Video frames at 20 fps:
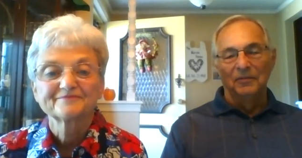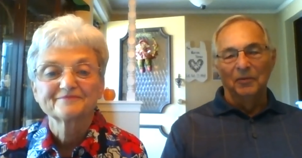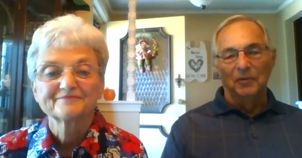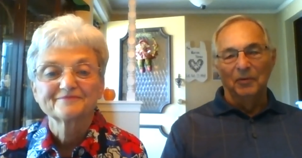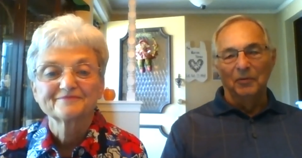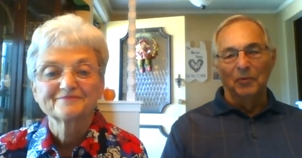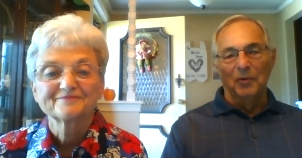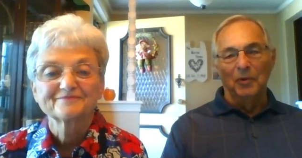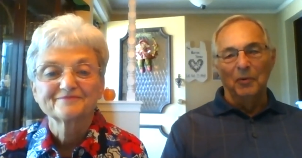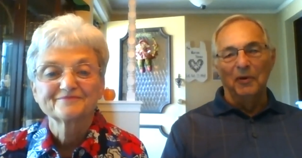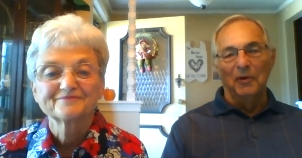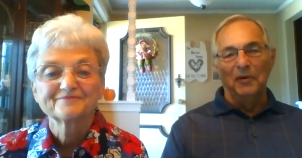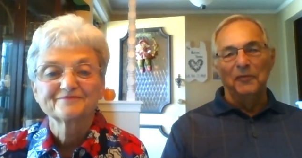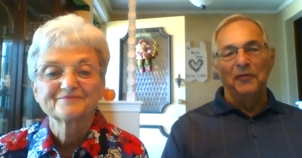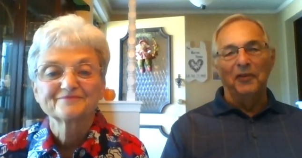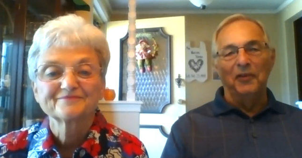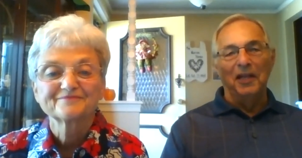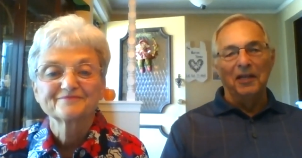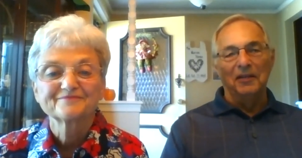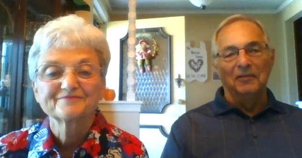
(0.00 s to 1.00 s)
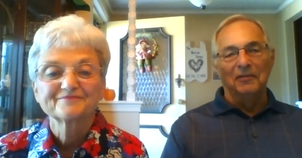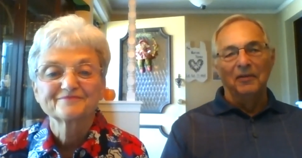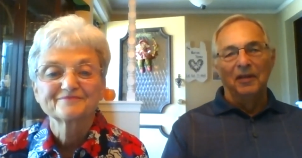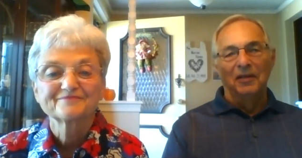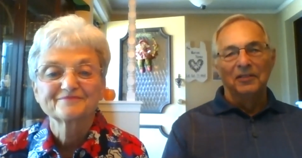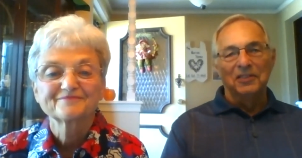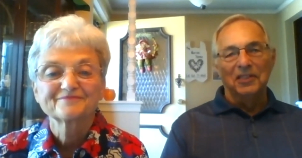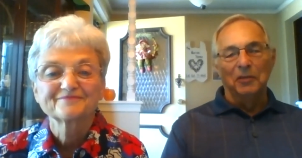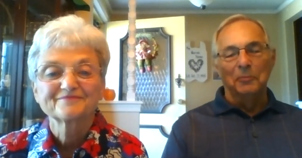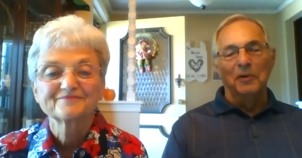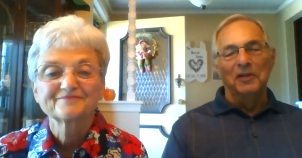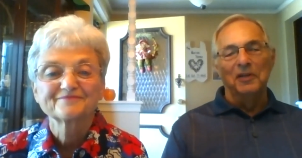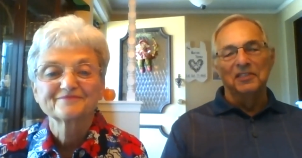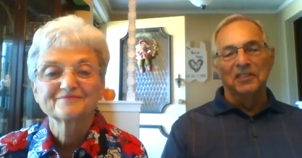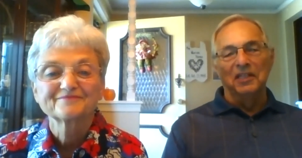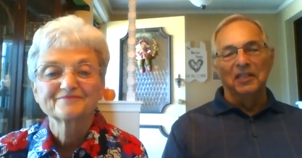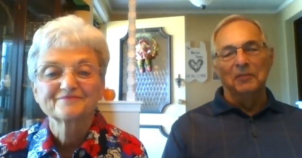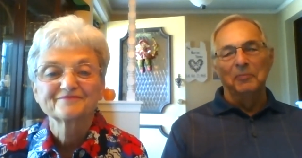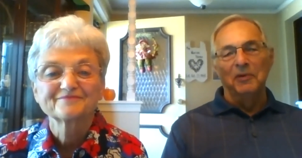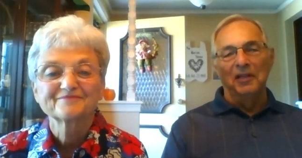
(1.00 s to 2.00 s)
Speaker 1: We really feel like Celebration's
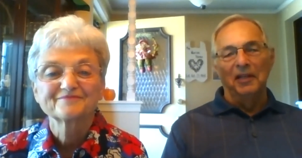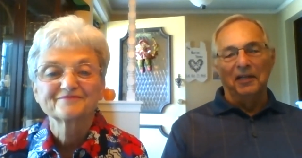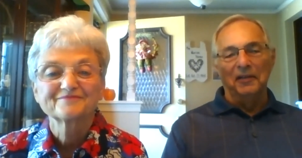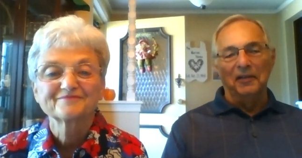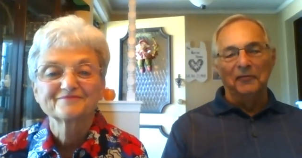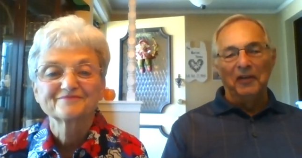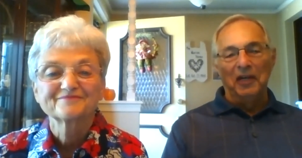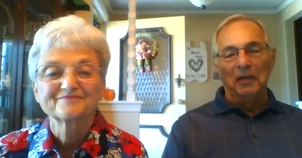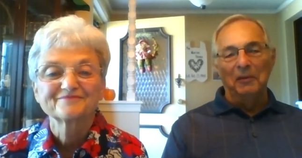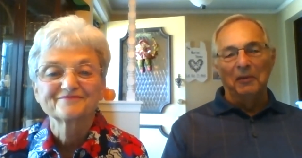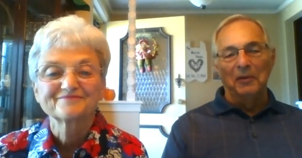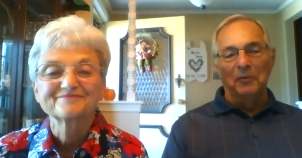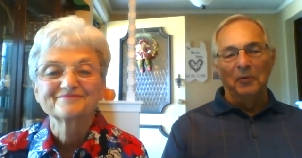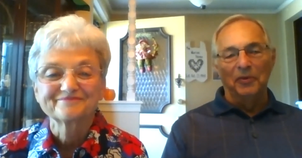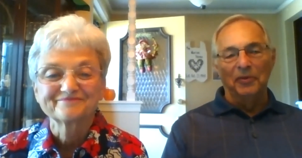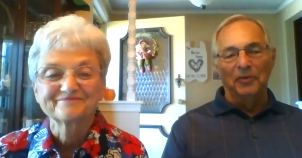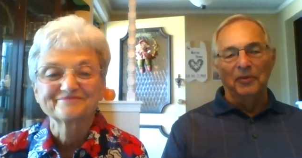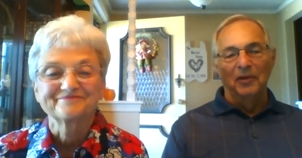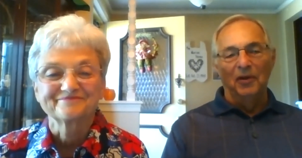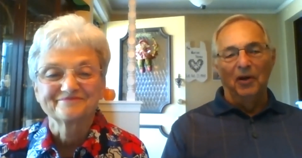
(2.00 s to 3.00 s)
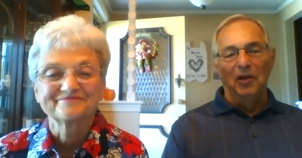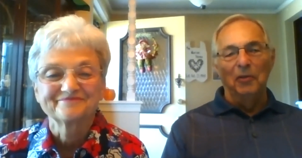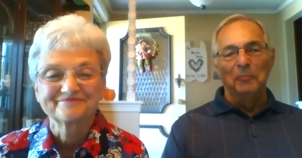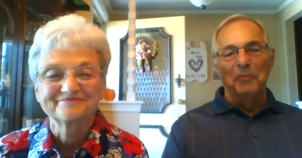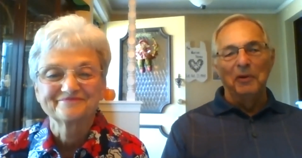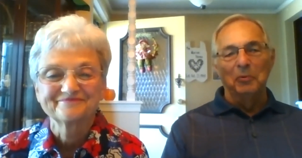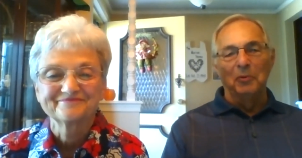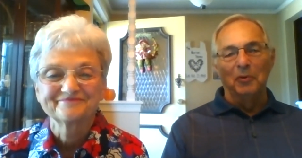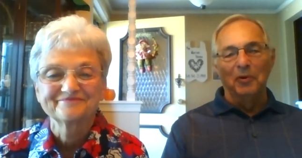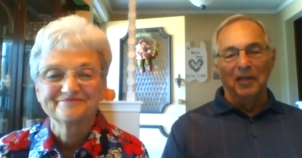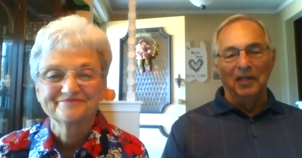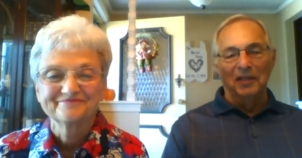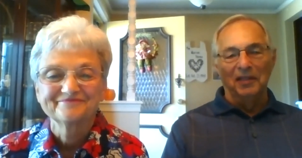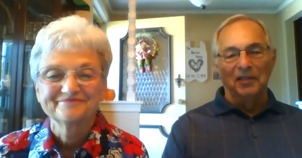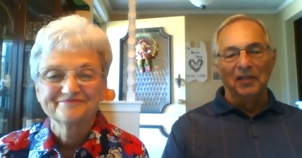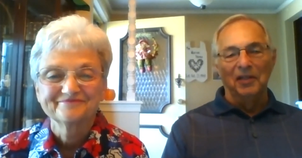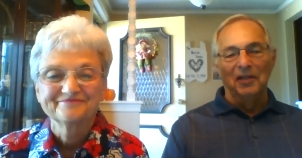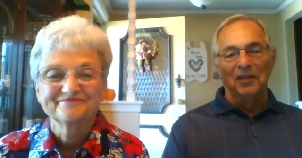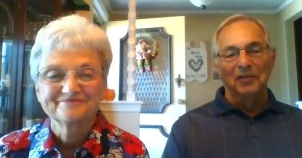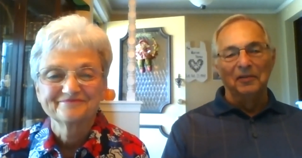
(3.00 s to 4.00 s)
going to be like a family with all the people we're getting to
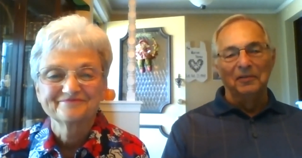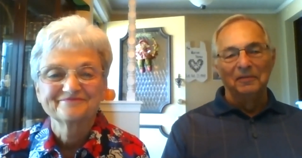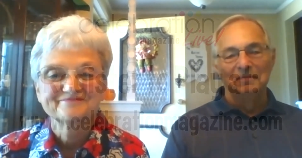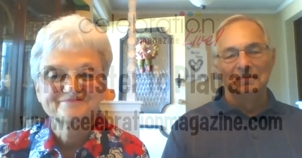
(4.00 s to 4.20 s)
know.